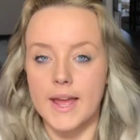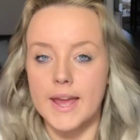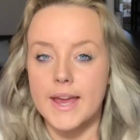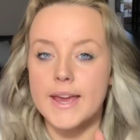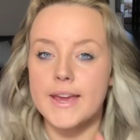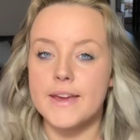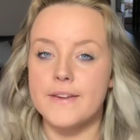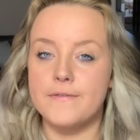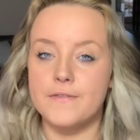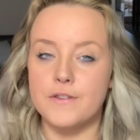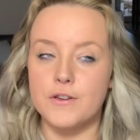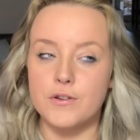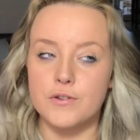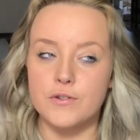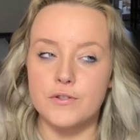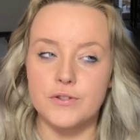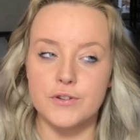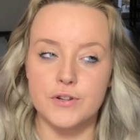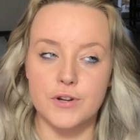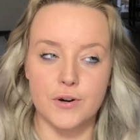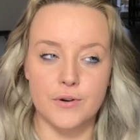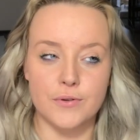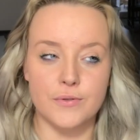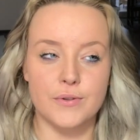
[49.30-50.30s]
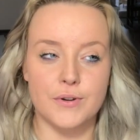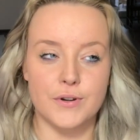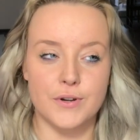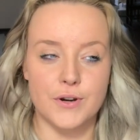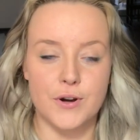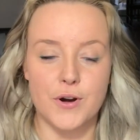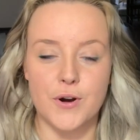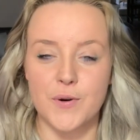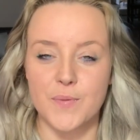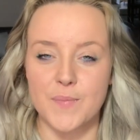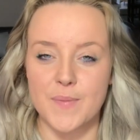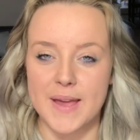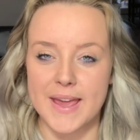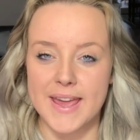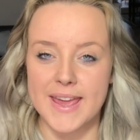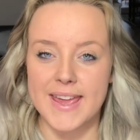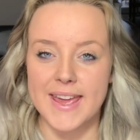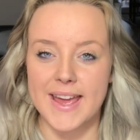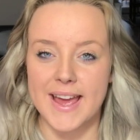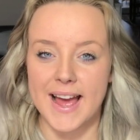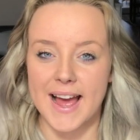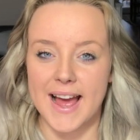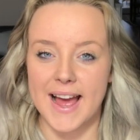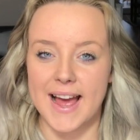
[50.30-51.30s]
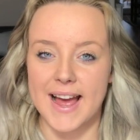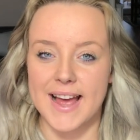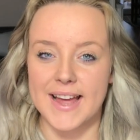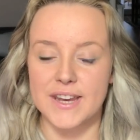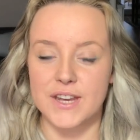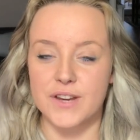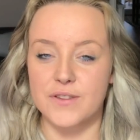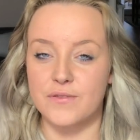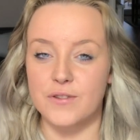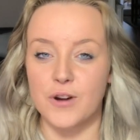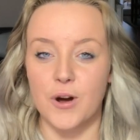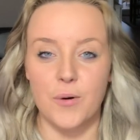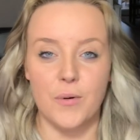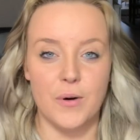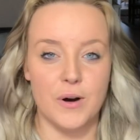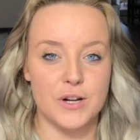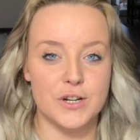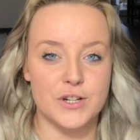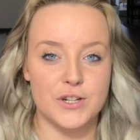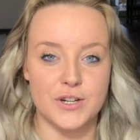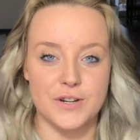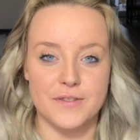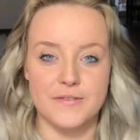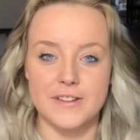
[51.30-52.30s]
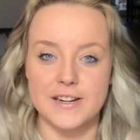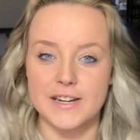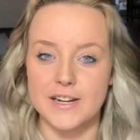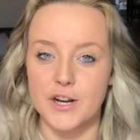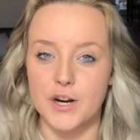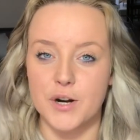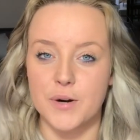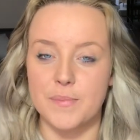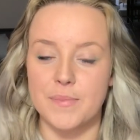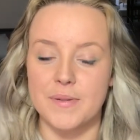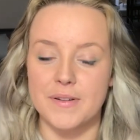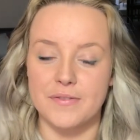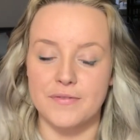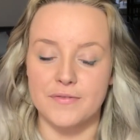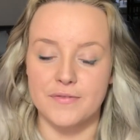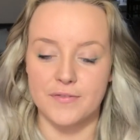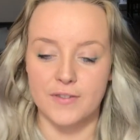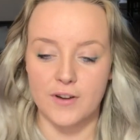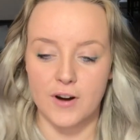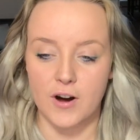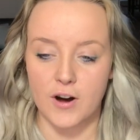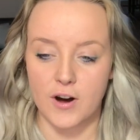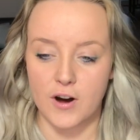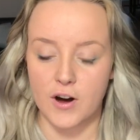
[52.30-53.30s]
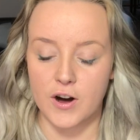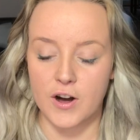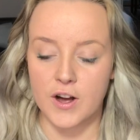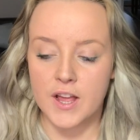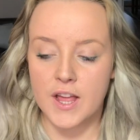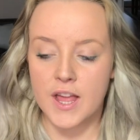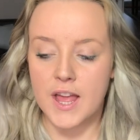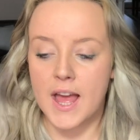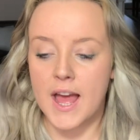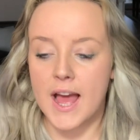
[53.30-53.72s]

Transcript: If you don't know me and you've not watched a video before,